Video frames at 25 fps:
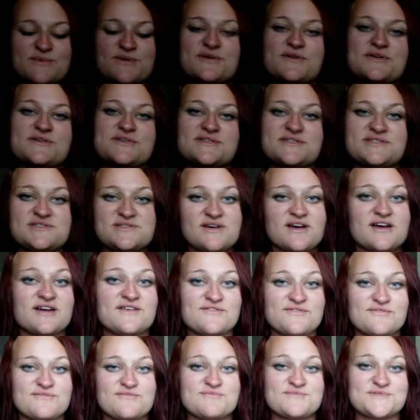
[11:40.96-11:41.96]
because
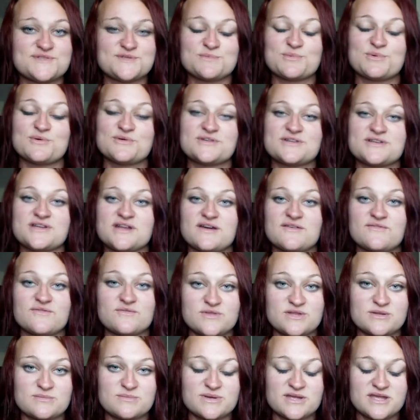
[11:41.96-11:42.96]
I've supported her
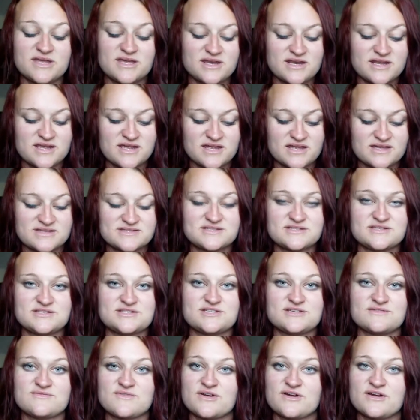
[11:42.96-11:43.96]
from the beginning since
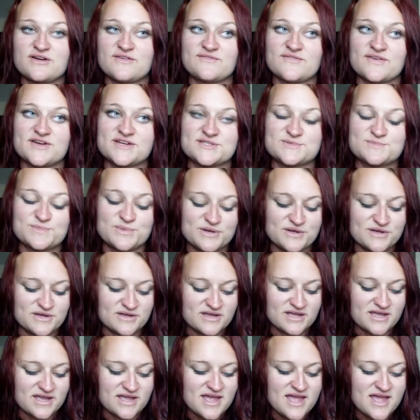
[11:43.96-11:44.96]
she wrote her first book.